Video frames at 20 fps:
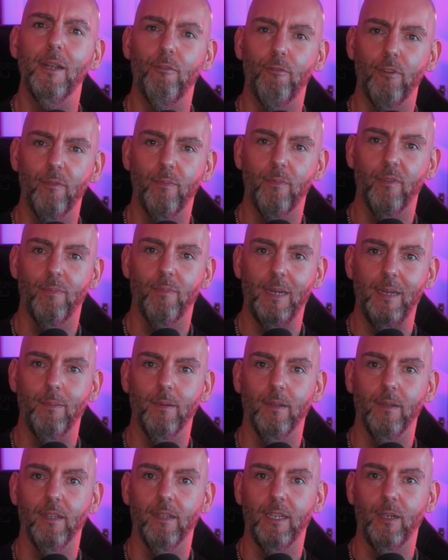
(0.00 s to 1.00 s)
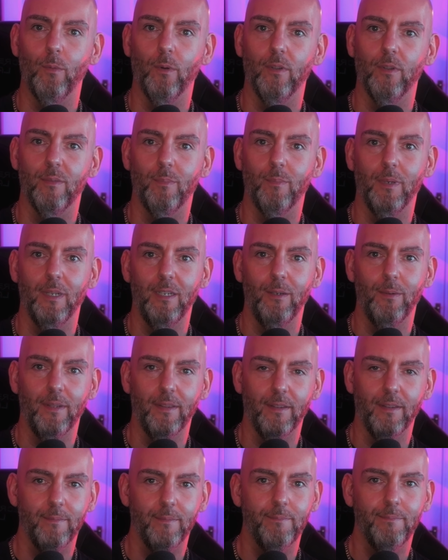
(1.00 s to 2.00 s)
a group of people that you want to play
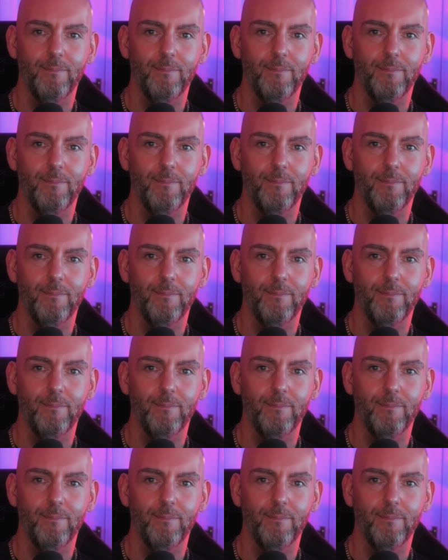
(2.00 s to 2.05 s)
with,